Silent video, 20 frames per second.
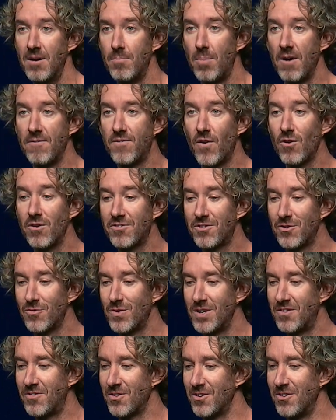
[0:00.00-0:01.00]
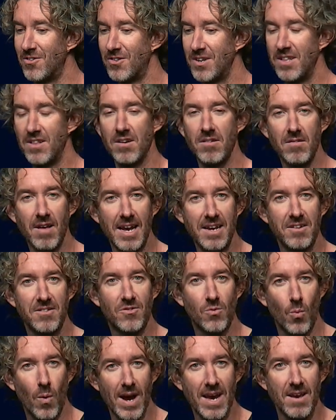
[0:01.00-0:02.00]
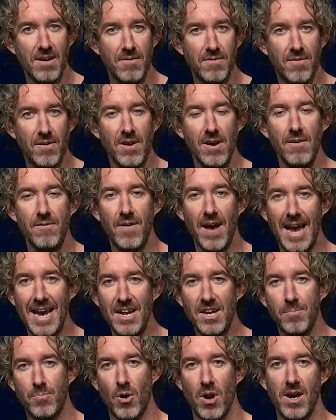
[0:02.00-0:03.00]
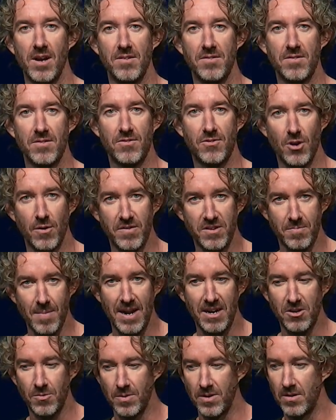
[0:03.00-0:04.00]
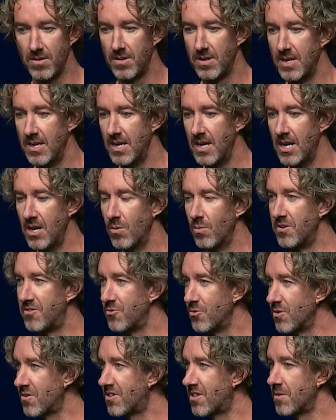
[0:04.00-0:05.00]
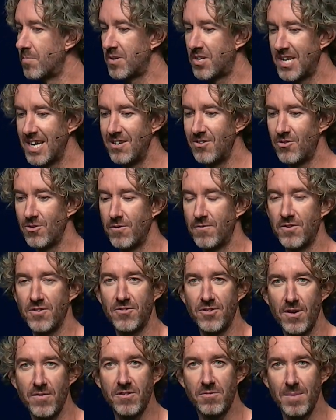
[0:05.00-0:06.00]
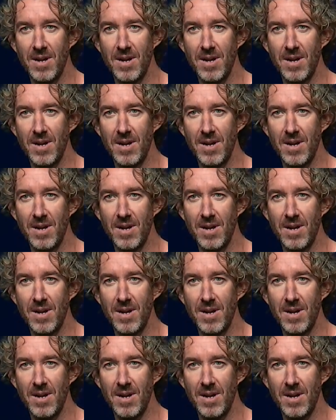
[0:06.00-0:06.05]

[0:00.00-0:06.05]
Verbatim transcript: by Forrester Research in their latest wave for enterprise service management, which looks at the potential for service